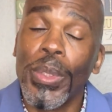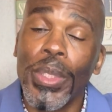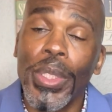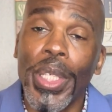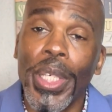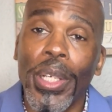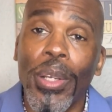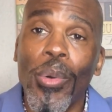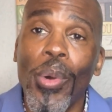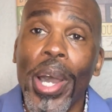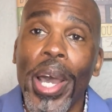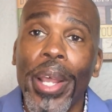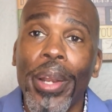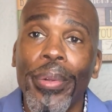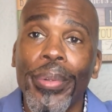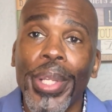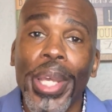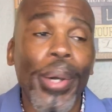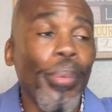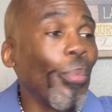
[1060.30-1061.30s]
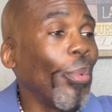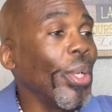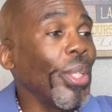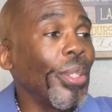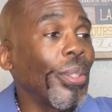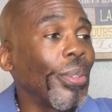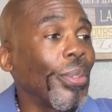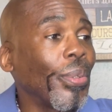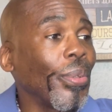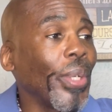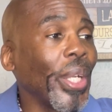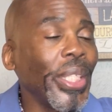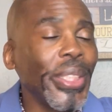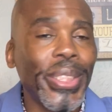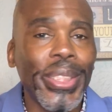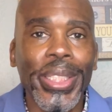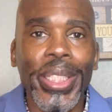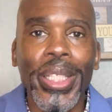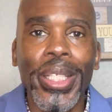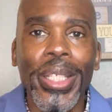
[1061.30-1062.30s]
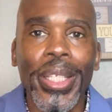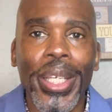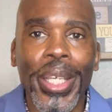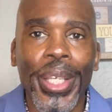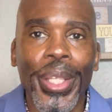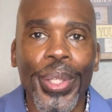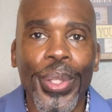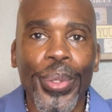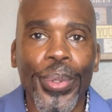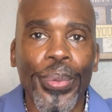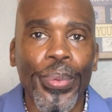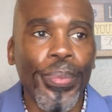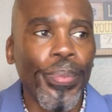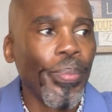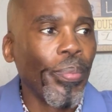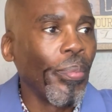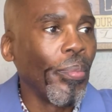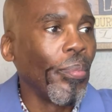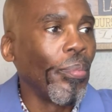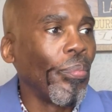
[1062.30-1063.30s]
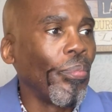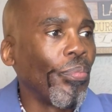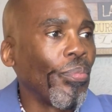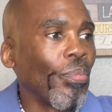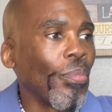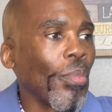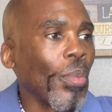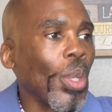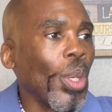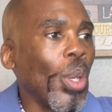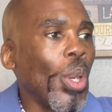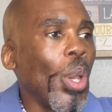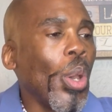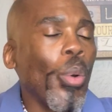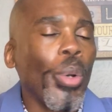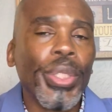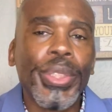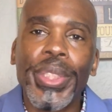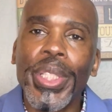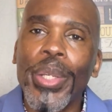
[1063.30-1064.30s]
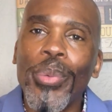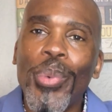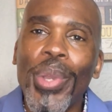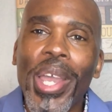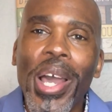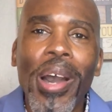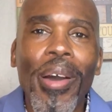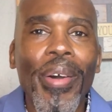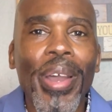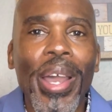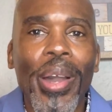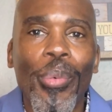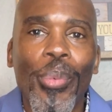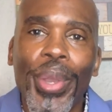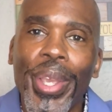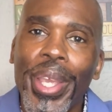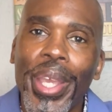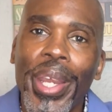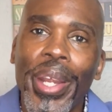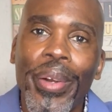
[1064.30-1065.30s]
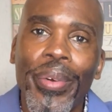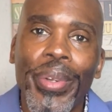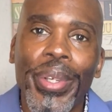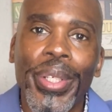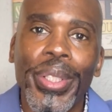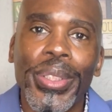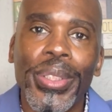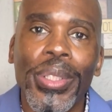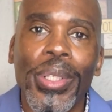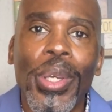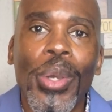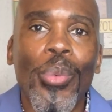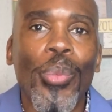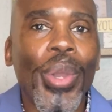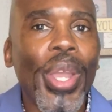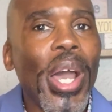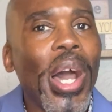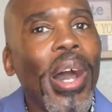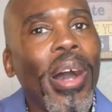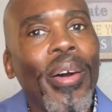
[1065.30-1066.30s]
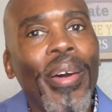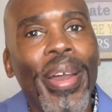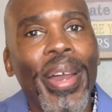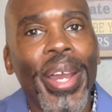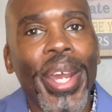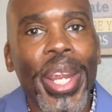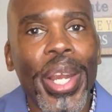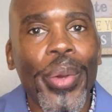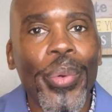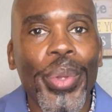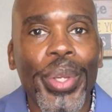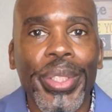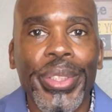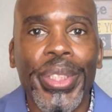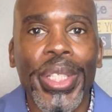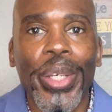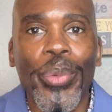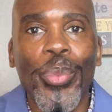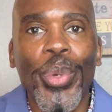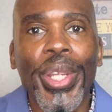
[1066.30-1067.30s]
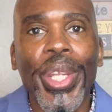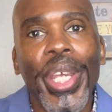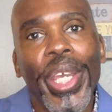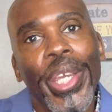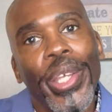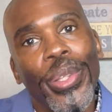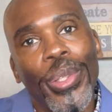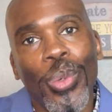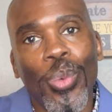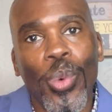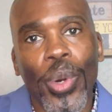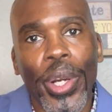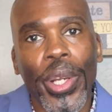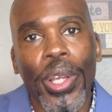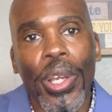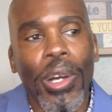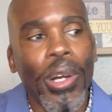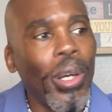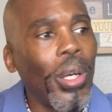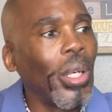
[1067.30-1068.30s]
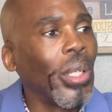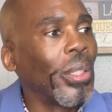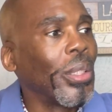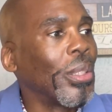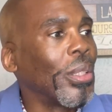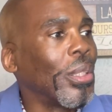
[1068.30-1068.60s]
Get quiet on that. What do they see in you? See, we all have weak areas. We all have areas that we need to work on.